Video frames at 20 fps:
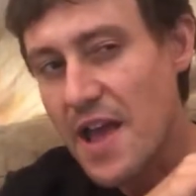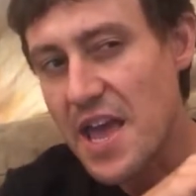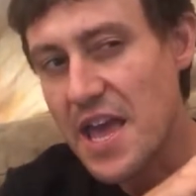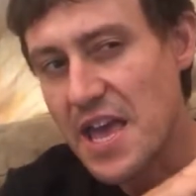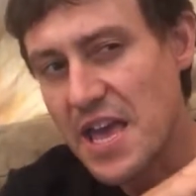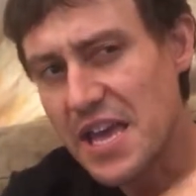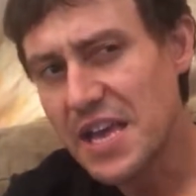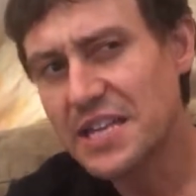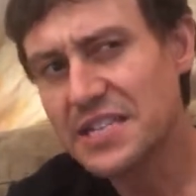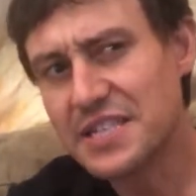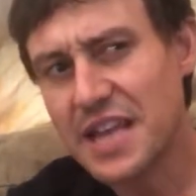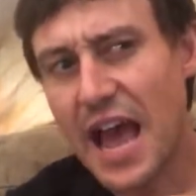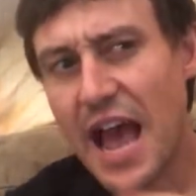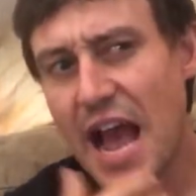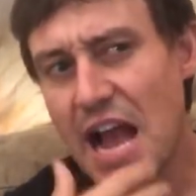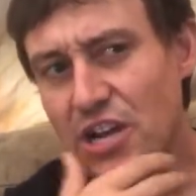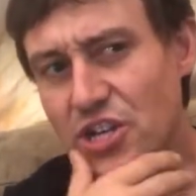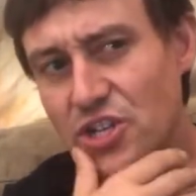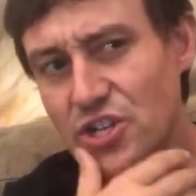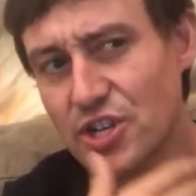he's
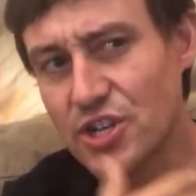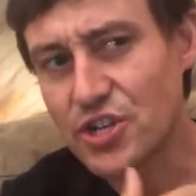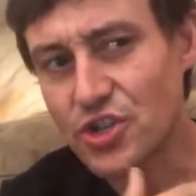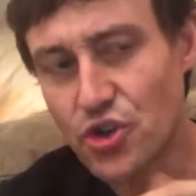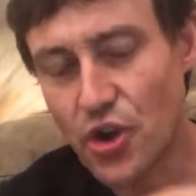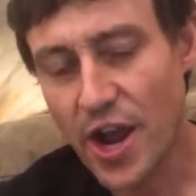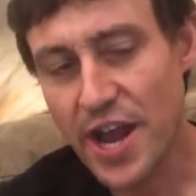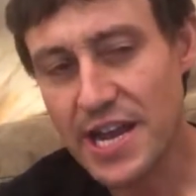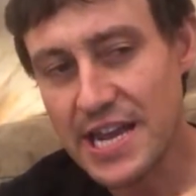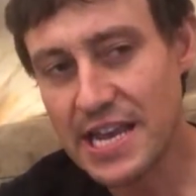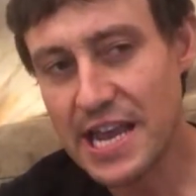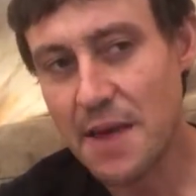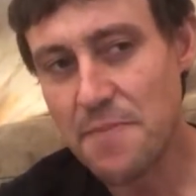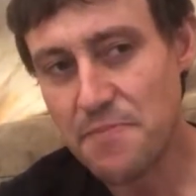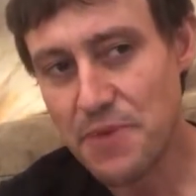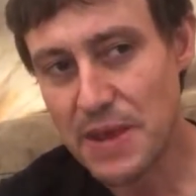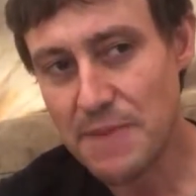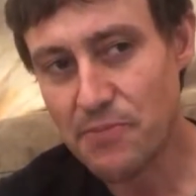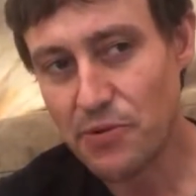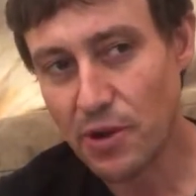actually trying to get
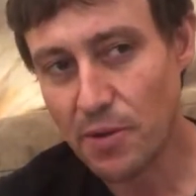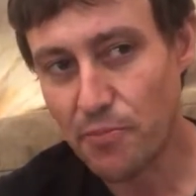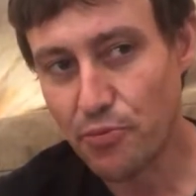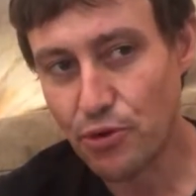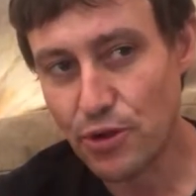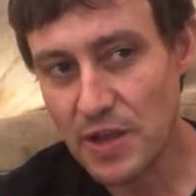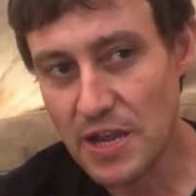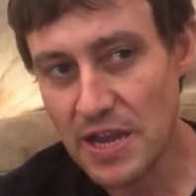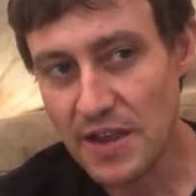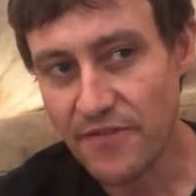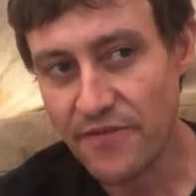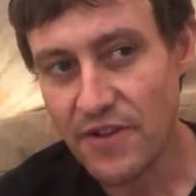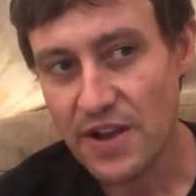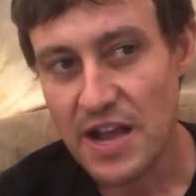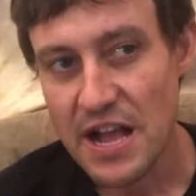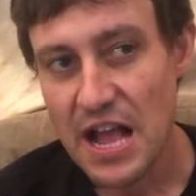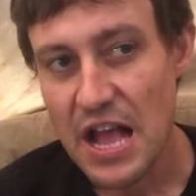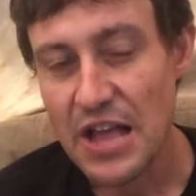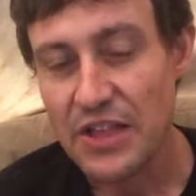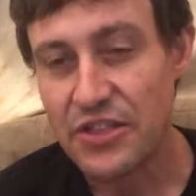people to believe
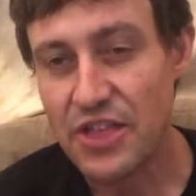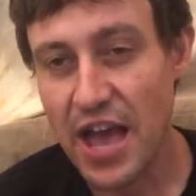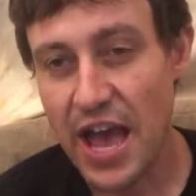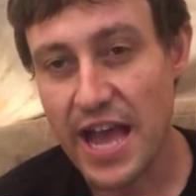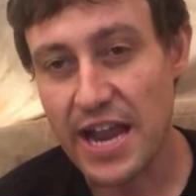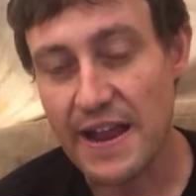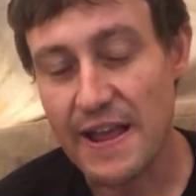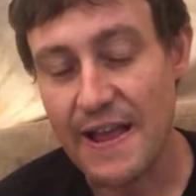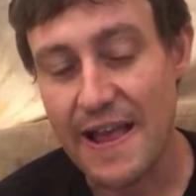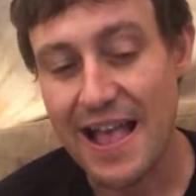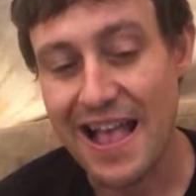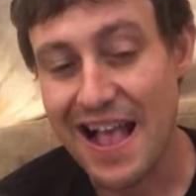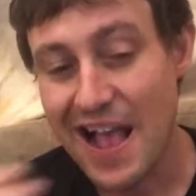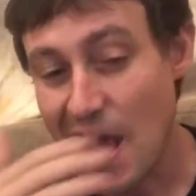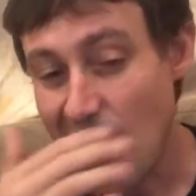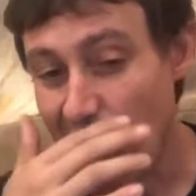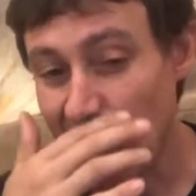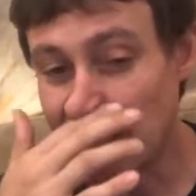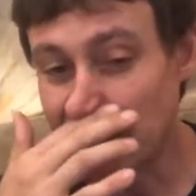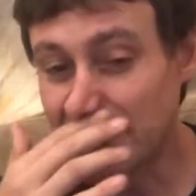that
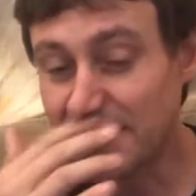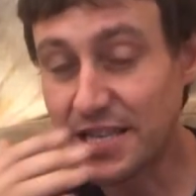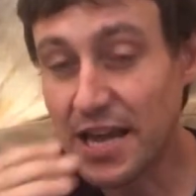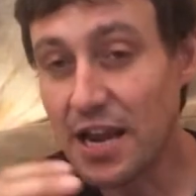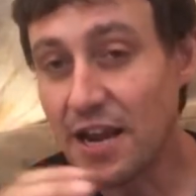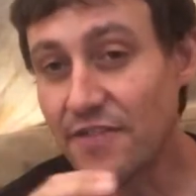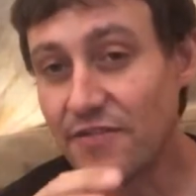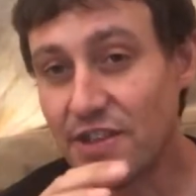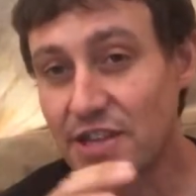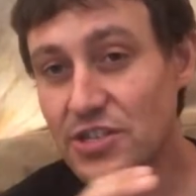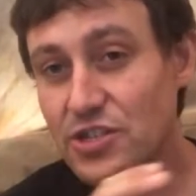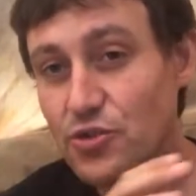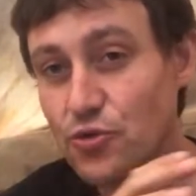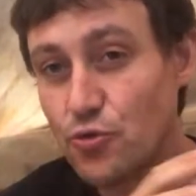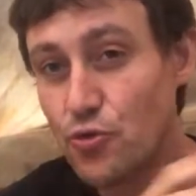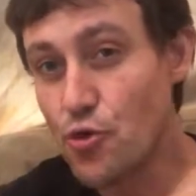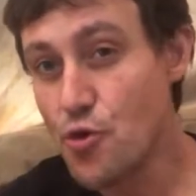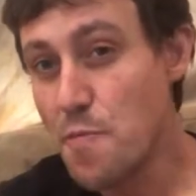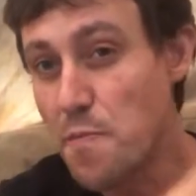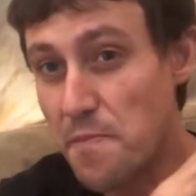instead of this
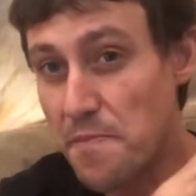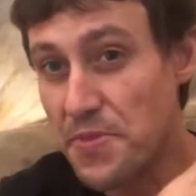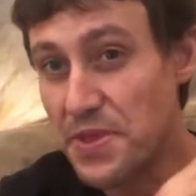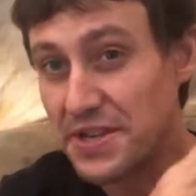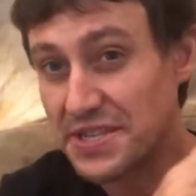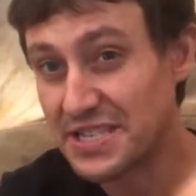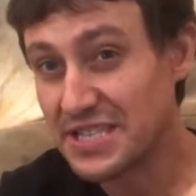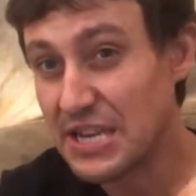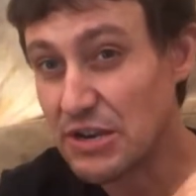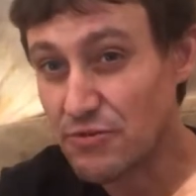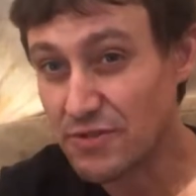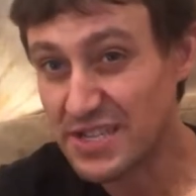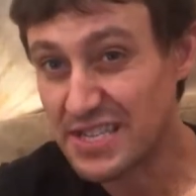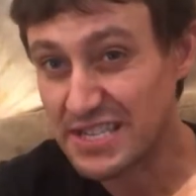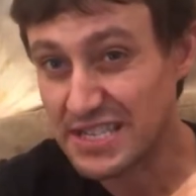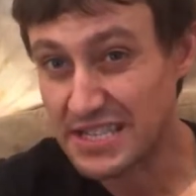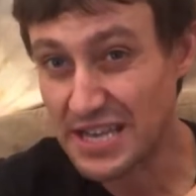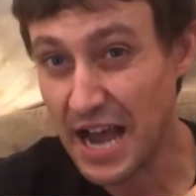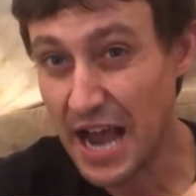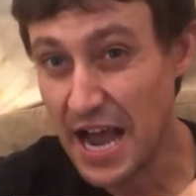group, the secret
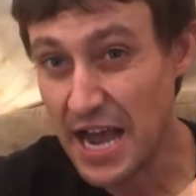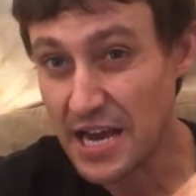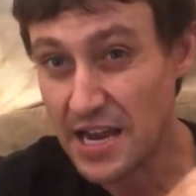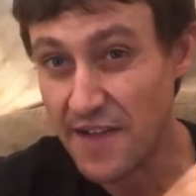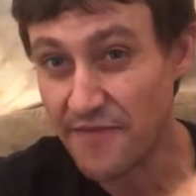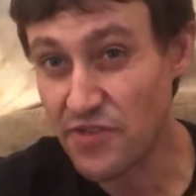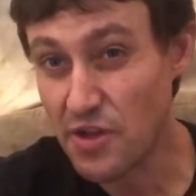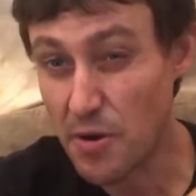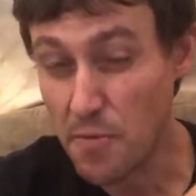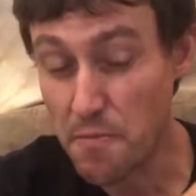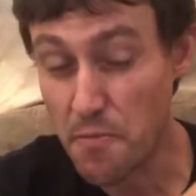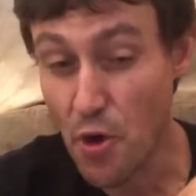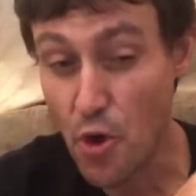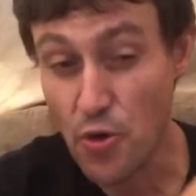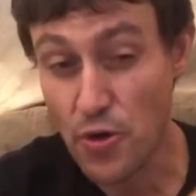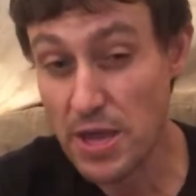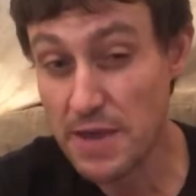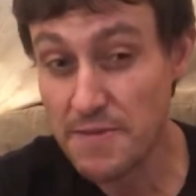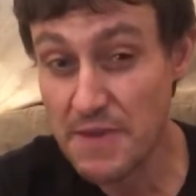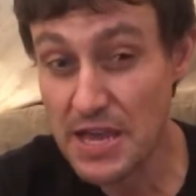society of the
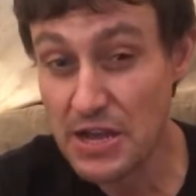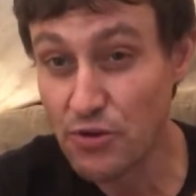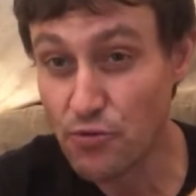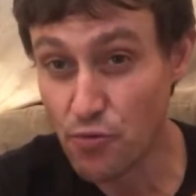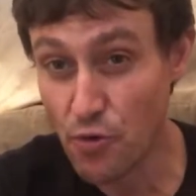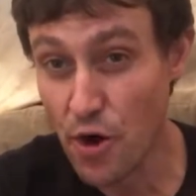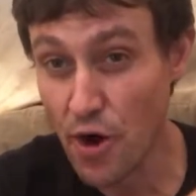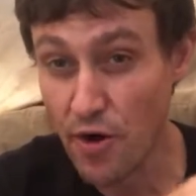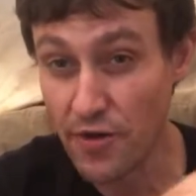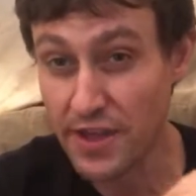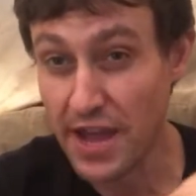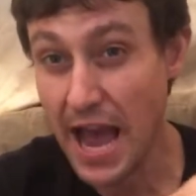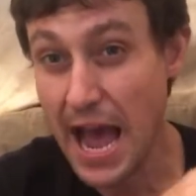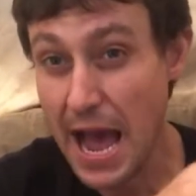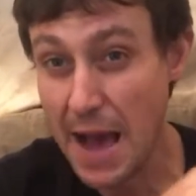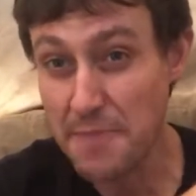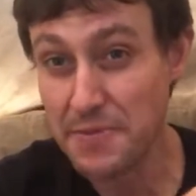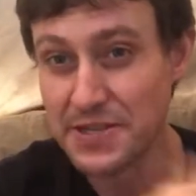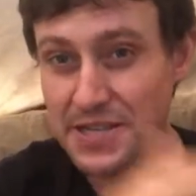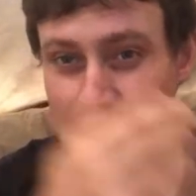Bohemian Grove, that
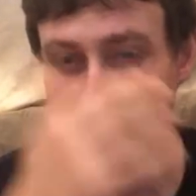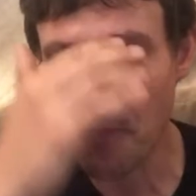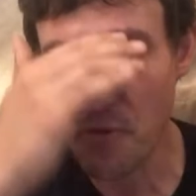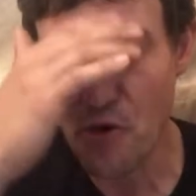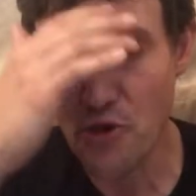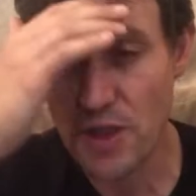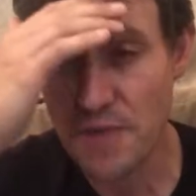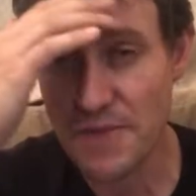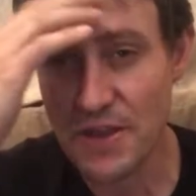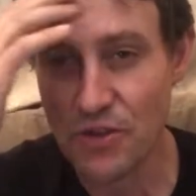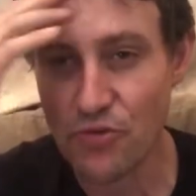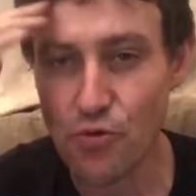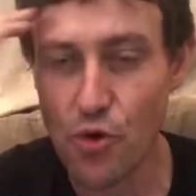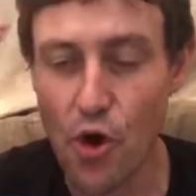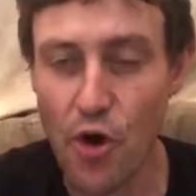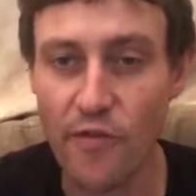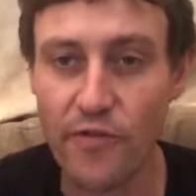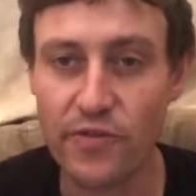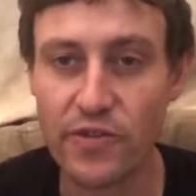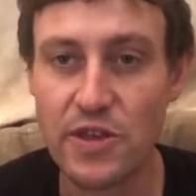happens at the Bohemian
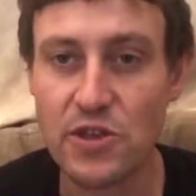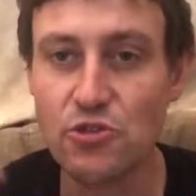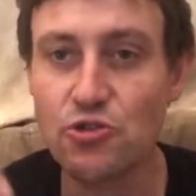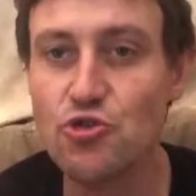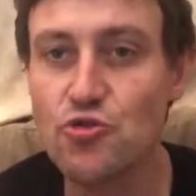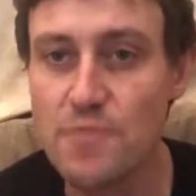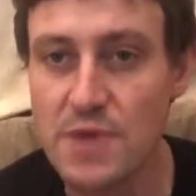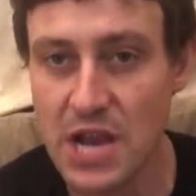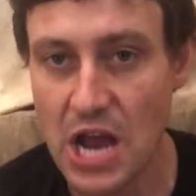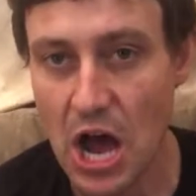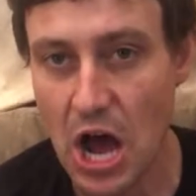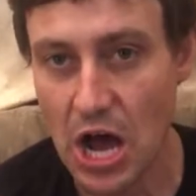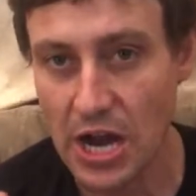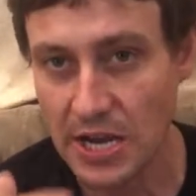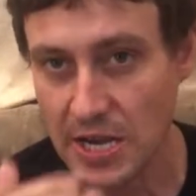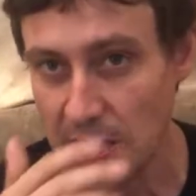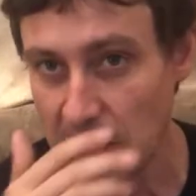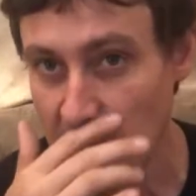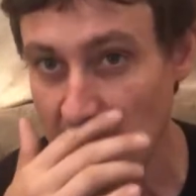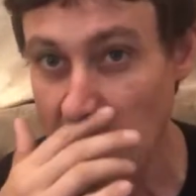Grove of the
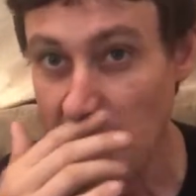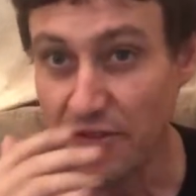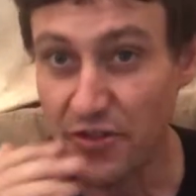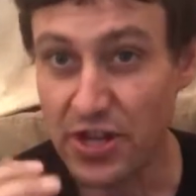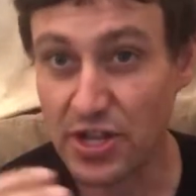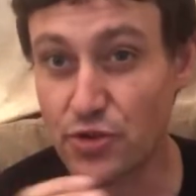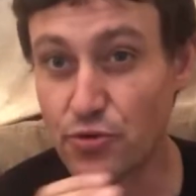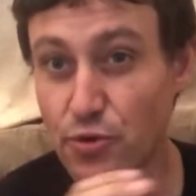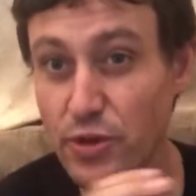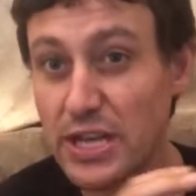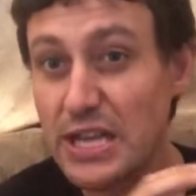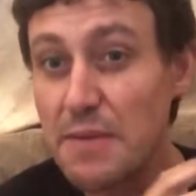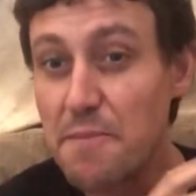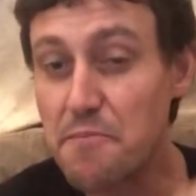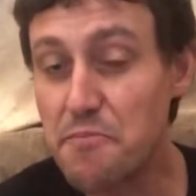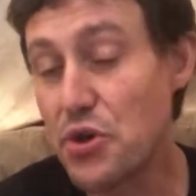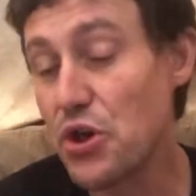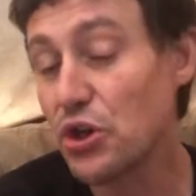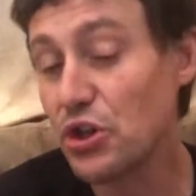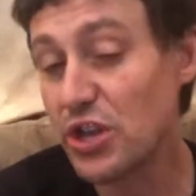Illuminati, that's really the
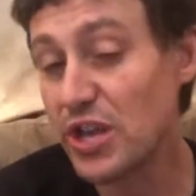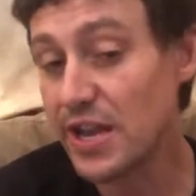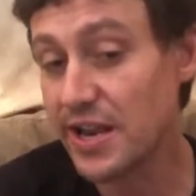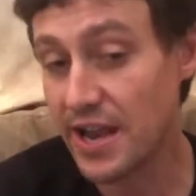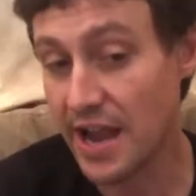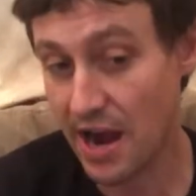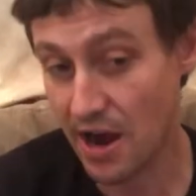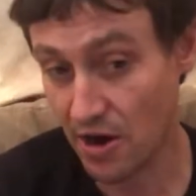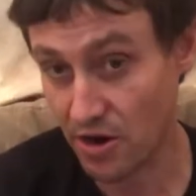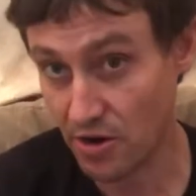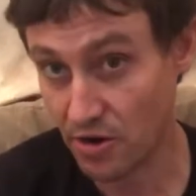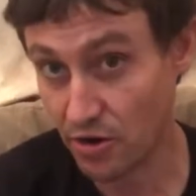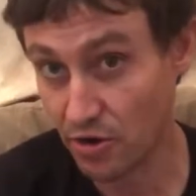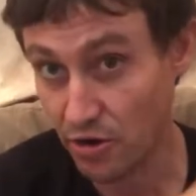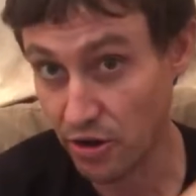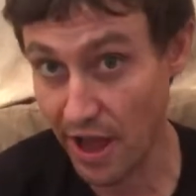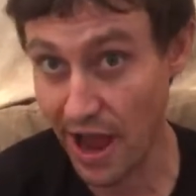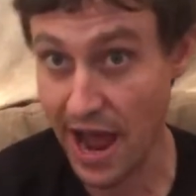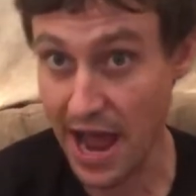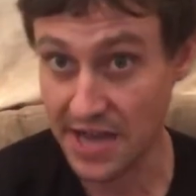billionaire
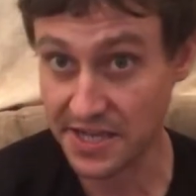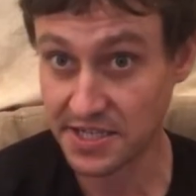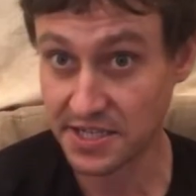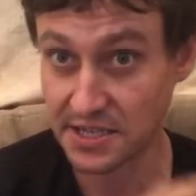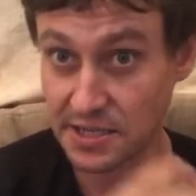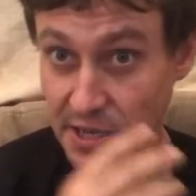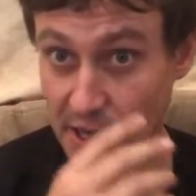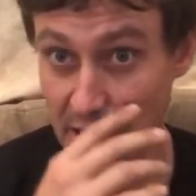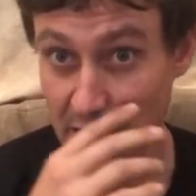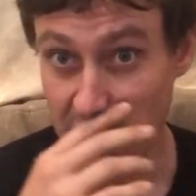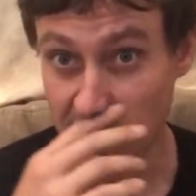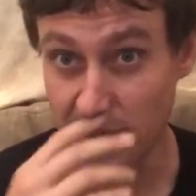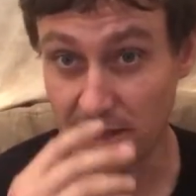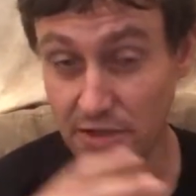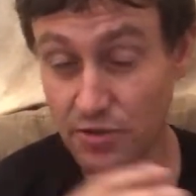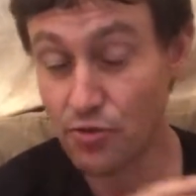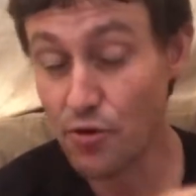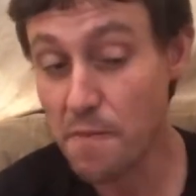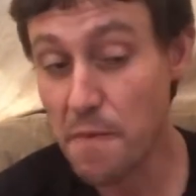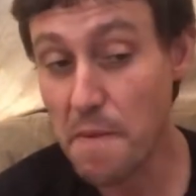class, this
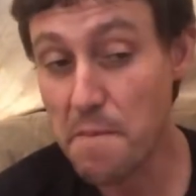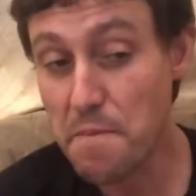group of